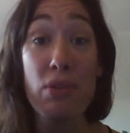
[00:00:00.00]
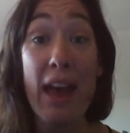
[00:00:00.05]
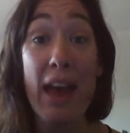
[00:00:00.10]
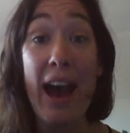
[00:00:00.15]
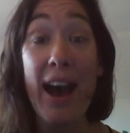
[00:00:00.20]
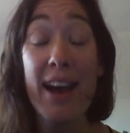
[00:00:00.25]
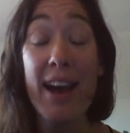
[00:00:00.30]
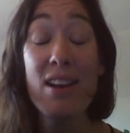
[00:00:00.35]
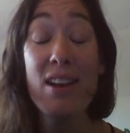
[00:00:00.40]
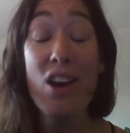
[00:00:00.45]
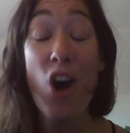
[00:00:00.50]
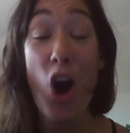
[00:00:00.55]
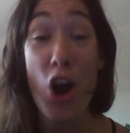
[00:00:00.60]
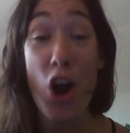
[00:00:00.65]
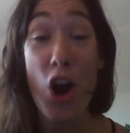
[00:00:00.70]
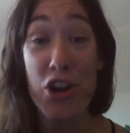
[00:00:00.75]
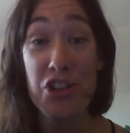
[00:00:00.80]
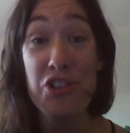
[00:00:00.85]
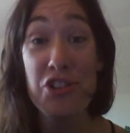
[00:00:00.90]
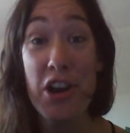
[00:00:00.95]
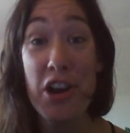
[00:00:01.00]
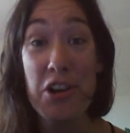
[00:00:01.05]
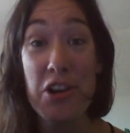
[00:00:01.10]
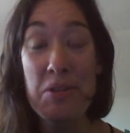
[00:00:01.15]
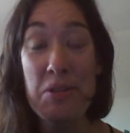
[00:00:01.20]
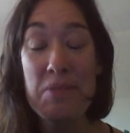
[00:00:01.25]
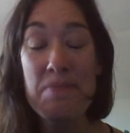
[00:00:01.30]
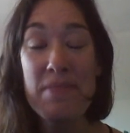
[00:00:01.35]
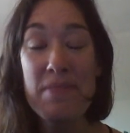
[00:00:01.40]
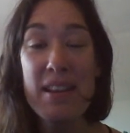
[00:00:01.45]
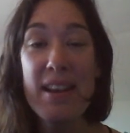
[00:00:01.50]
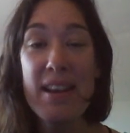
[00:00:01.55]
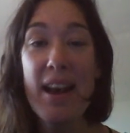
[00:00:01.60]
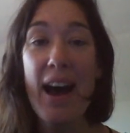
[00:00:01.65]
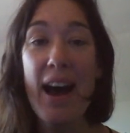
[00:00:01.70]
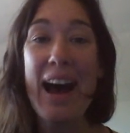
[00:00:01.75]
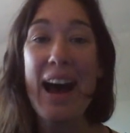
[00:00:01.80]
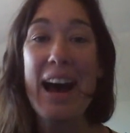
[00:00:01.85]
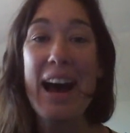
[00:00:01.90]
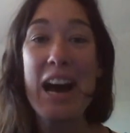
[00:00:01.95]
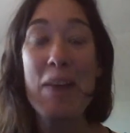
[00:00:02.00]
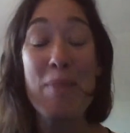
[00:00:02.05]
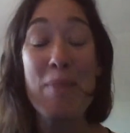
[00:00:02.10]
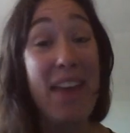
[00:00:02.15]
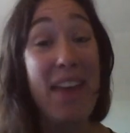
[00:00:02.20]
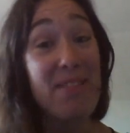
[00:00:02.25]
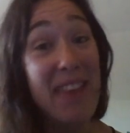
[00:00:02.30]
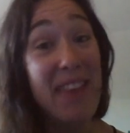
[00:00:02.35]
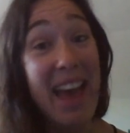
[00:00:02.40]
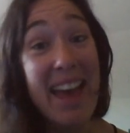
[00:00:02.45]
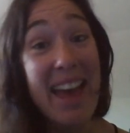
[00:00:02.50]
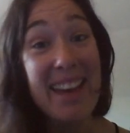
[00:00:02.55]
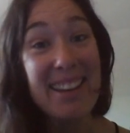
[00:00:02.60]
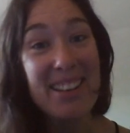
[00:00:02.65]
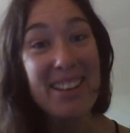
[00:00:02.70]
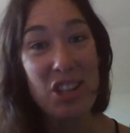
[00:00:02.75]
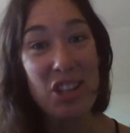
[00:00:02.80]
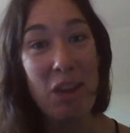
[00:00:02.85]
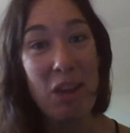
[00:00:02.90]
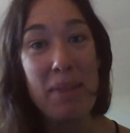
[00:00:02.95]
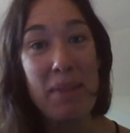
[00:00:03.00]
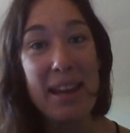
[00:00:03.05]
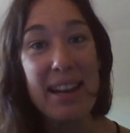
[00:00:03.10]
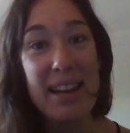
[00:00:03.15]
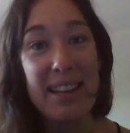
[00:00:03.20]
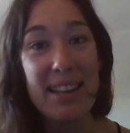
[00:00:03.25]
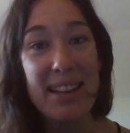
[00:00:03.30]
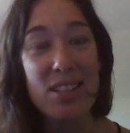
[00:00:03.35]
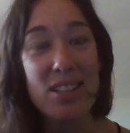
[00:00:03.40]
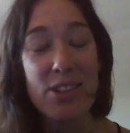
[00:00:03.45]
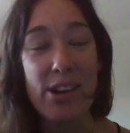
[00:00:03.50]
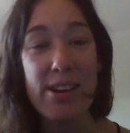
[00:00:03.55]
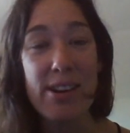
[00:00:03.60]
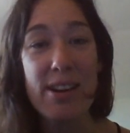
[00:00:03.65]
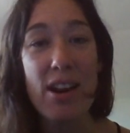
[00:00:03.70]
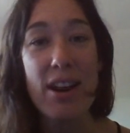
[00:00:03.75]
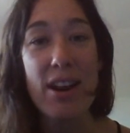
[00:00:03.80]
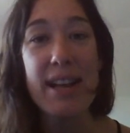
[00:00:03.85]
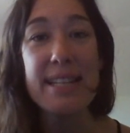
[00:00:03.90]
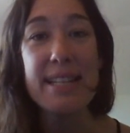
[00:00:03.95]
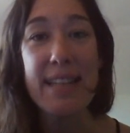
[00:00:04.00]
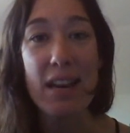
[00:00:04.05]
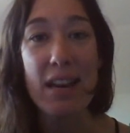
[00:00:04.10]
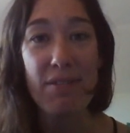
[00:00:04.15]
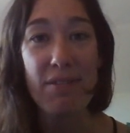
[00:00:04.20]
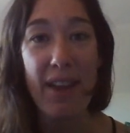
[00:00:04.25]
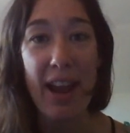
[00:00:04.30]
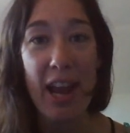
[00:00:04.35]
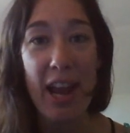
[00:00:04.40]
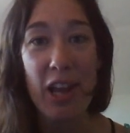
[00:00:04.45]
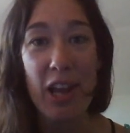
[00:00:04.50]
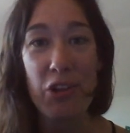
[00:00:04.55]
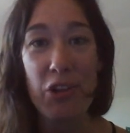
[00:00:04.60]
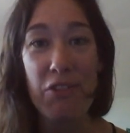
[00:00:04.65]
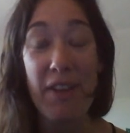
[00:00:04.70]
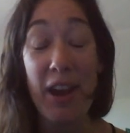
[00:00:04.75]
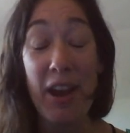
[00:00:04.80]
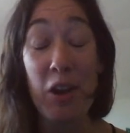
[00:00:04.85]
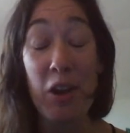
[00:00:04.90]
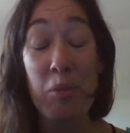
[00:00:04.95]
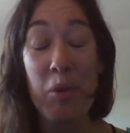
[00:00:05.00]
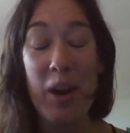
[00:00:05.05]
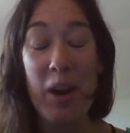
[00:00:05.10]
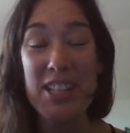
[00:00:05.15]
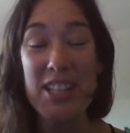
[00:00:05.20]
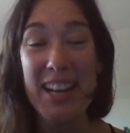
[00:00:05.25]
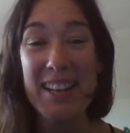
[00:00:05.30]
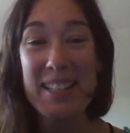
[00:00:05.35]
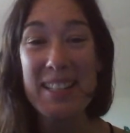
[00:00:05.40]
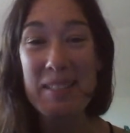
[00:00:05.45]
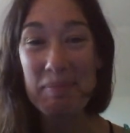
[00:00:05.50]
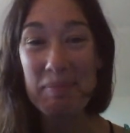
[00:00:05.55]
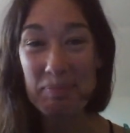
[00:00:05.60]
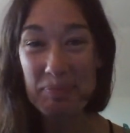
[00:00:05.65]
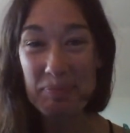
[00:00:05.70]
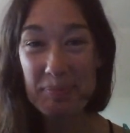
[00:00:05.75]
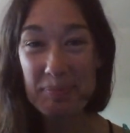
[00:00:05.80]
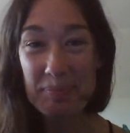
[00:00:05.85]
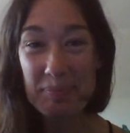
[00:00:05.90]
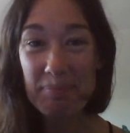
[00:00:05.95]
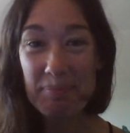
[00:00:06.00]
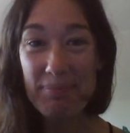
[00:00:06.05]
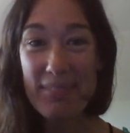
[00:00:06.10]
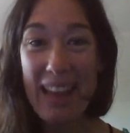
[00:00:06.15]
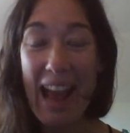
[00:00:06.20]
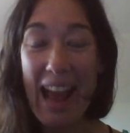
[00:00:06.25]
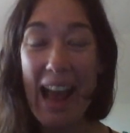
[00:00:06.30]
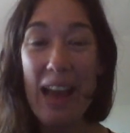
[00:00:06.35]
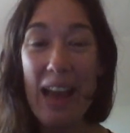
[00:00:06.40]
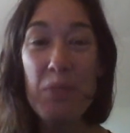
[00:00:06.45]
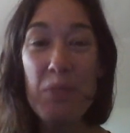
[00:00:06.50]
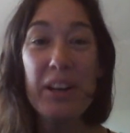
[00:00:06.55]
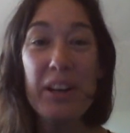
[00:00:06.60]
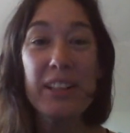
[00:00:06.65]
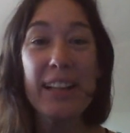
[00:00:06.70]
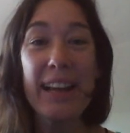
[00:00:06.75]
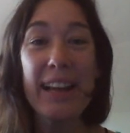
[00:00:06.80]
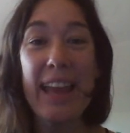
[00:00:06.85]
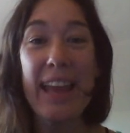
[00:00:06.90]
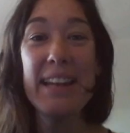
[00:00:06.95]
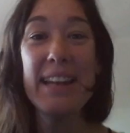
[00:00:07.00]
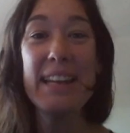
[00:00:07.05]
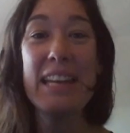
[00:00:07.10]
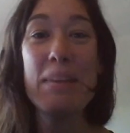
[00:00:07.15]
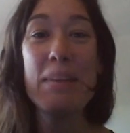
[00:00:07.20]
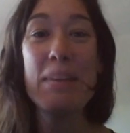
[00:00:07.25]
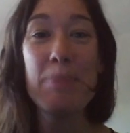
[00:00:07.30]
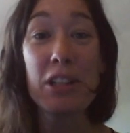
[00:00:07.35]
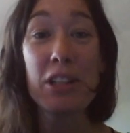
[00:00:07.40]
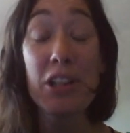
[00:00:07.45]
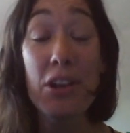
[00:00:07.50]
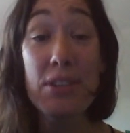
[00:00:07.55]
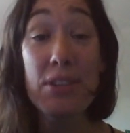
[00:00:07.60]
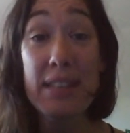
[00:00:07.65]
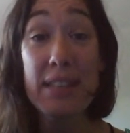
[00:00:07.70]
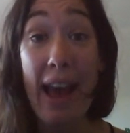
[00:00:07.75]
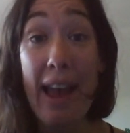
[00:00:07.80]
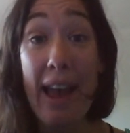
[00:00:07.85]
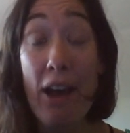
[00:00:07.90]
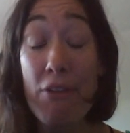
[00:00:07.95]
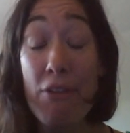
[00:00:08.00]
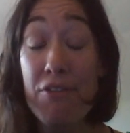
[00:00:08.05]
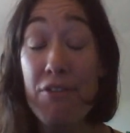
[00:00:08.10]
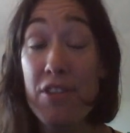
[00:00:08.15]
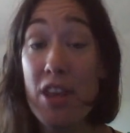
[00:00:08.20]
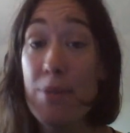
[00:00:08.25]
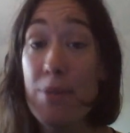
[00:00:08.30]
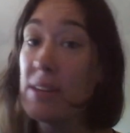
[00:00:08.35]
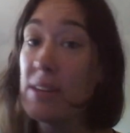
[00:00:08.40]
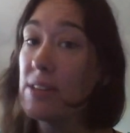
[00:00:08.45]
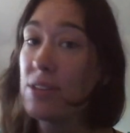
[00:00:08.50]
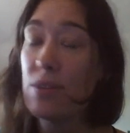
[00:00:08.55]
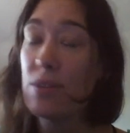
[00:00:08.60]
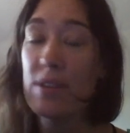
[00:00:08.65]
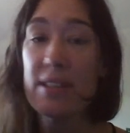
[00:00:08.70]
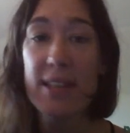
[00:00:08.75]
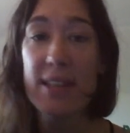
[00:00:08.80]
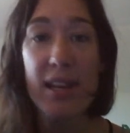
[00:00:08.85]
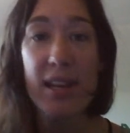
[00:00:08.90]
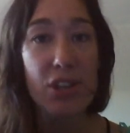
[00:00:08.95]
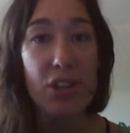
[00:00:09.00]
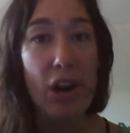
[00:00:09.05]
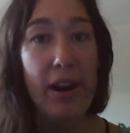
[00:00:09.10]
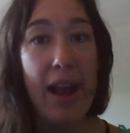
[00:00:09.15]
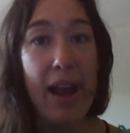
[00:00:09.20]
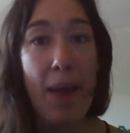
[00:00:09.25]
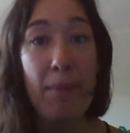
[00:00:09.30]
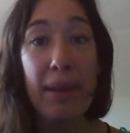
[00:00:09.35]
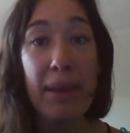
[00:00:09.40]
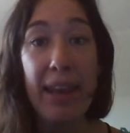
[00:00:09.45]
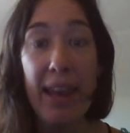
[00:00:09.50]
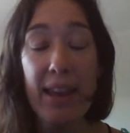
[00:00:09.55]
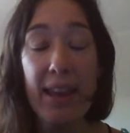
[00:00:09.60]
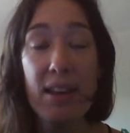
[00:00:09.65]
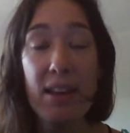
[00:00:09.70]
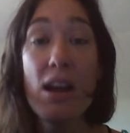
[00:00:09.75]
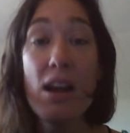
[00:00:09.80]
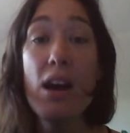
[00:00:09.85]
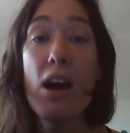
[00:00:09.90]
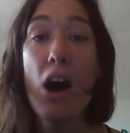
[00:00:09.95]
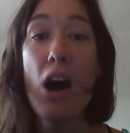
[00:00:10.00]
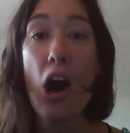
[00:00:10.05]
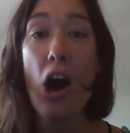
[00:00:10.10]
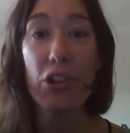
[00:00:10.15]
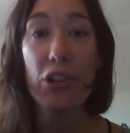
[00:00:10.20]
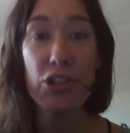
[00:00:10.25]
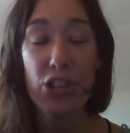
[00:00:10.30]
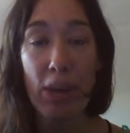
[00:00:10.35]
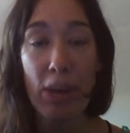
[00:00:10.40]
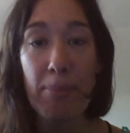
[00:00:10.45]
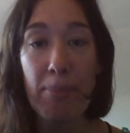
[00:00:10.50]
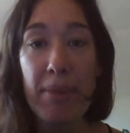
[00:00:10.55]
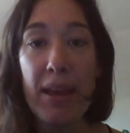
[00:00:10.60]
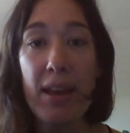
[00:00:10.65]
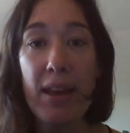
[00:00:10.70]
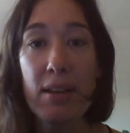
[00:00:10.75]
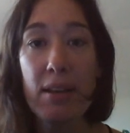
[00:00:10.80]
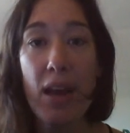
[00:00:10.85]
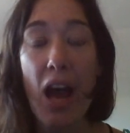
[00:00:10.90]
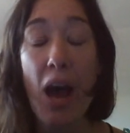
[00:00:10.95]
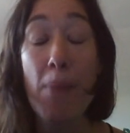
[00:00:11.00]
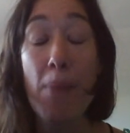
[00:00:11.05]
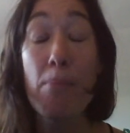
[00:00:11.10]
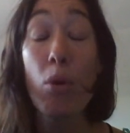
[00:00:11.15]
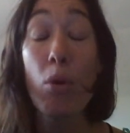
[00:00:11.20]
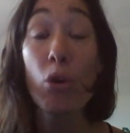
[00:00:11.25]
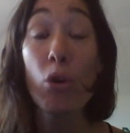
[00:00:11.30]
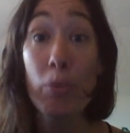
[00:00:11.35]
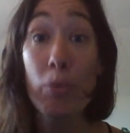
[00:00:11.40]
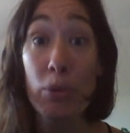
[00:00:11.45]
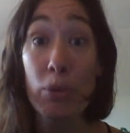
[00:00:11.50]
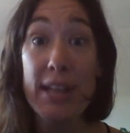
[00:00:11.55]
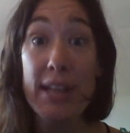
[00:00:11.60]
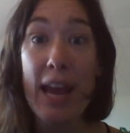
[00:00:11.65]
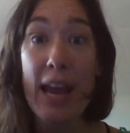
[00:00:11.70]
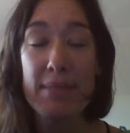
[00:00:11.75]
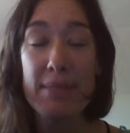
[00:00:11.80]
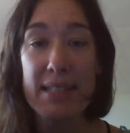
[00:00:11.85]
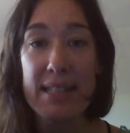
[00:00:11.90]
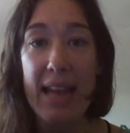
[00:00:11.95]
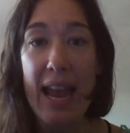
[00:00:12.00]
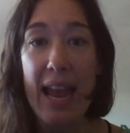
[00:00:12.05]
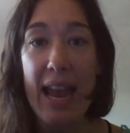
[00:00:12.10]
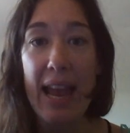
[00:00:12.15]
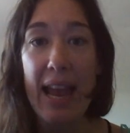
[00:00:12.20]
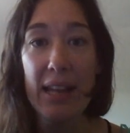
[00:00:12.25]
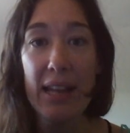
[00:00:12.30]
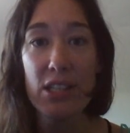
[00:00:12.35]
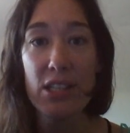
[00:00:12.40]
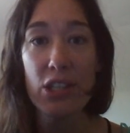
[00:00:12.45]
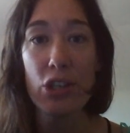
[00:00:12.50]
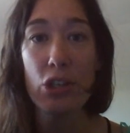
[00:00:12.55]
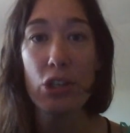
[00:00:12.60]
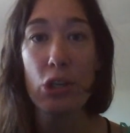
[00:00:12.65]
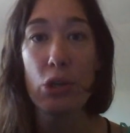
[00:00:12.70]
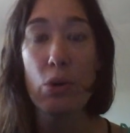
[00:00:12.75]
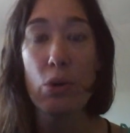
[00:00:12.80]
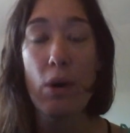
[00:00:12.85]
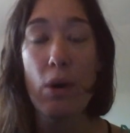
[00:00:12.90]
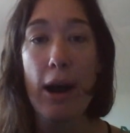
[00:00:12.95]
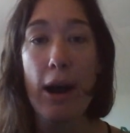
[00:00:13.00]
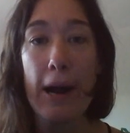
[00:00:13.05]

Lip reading: that on your own, and then jump in and get started on identifying your final project. I will, again, keep a close eye out for them, and as soon as they start coming in, I'll jump in multiple times a day to